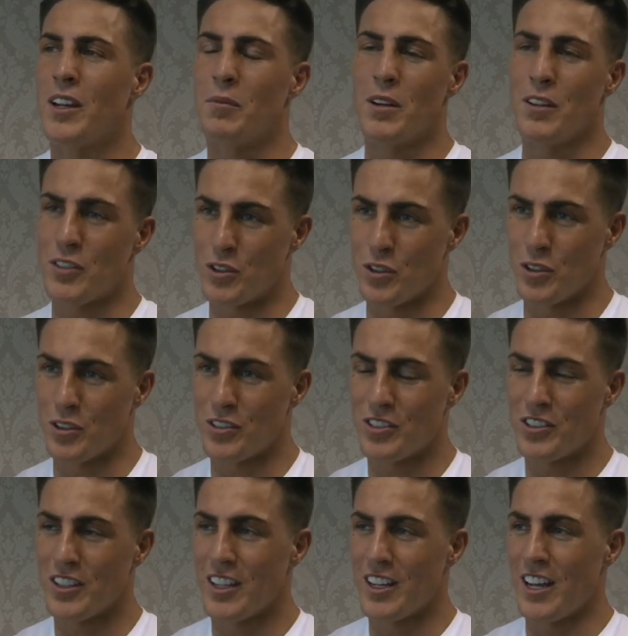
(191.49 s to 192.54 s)
But if it
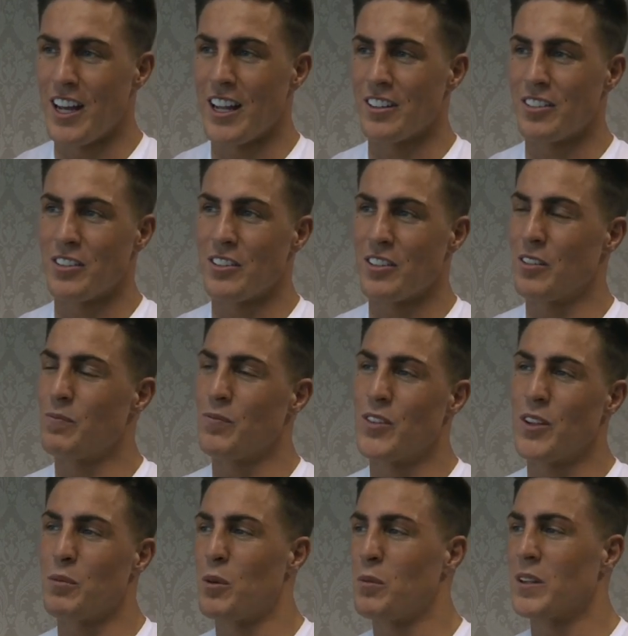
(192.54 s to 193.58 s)
does, and the
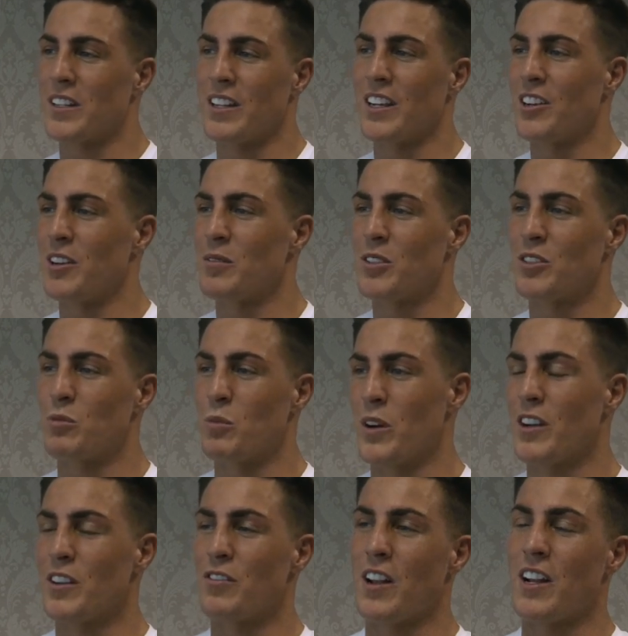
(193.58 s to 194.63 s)
public think I'm this
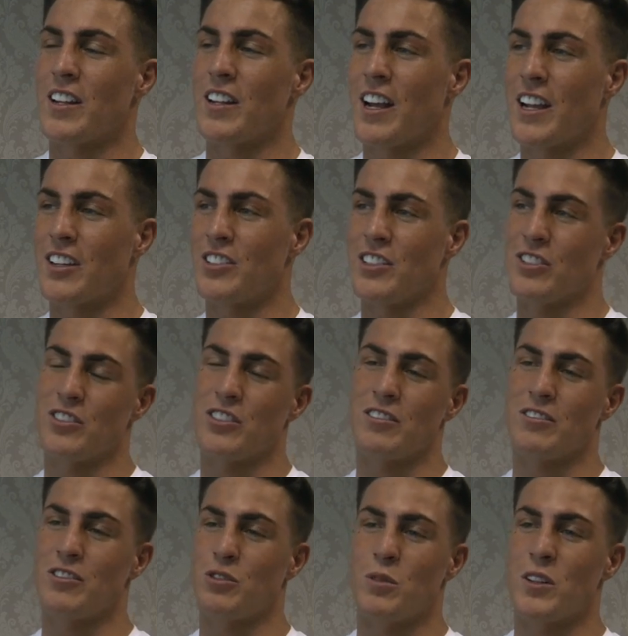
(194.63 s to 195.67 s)
weird fella that actually just
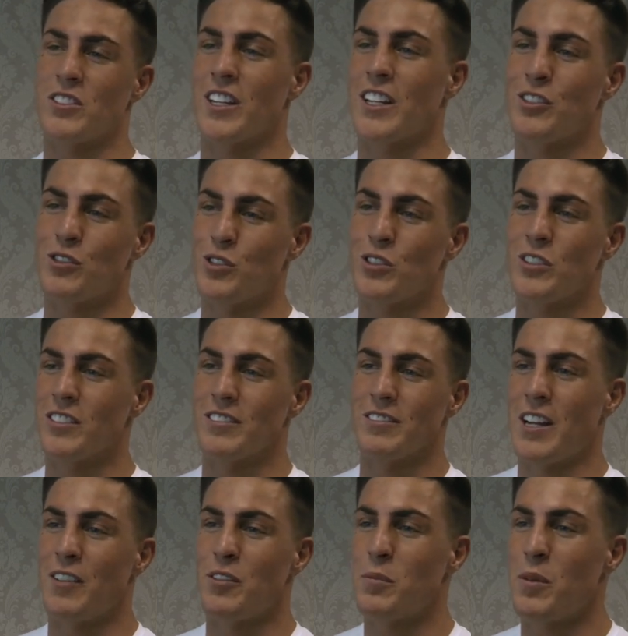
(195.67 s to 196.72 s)
wants to get drunk and
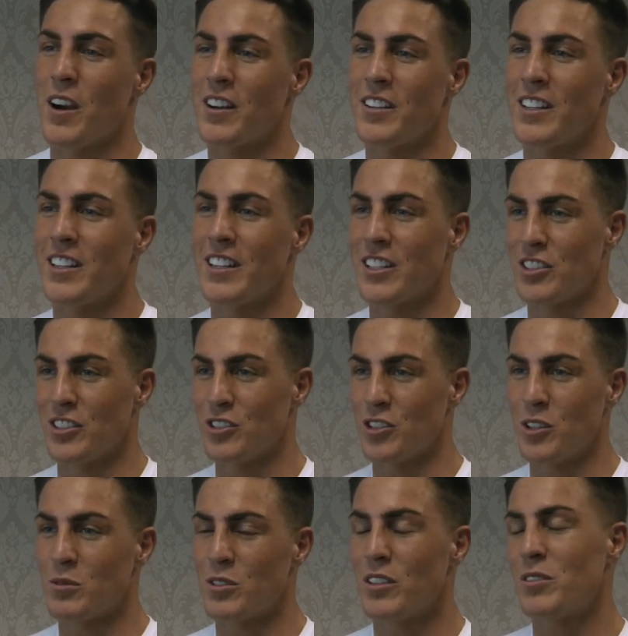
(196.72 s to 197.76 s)
have a party and actually
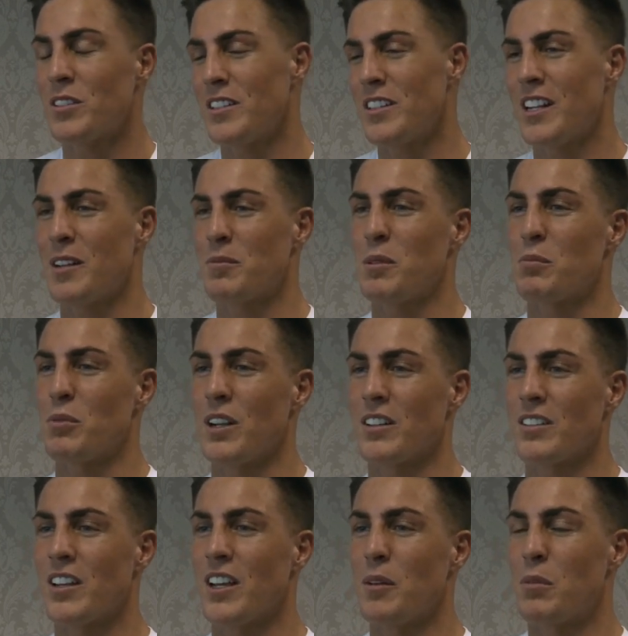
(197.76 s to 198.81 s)
enjoy himself, then yeah, that'd be
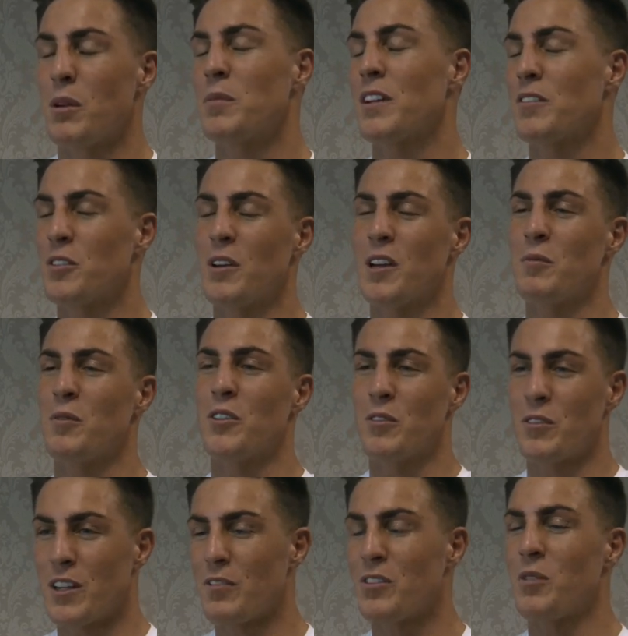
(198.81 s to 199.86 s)
brilliant. But I'll be giving
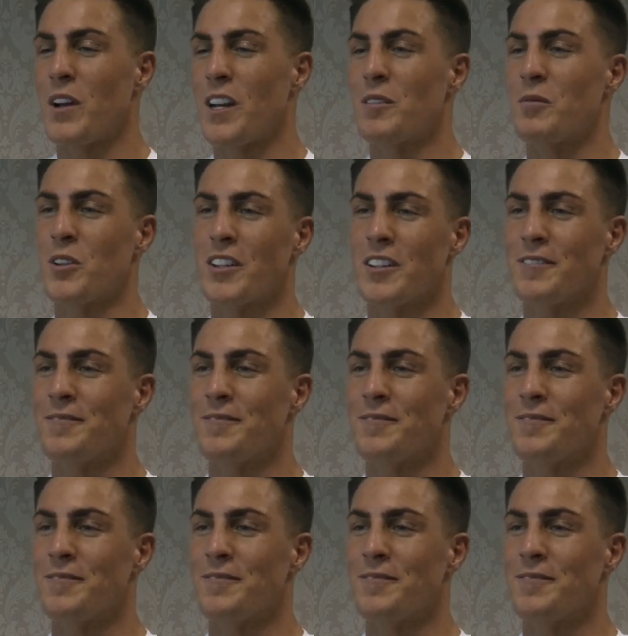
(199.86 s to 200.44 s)
away the money.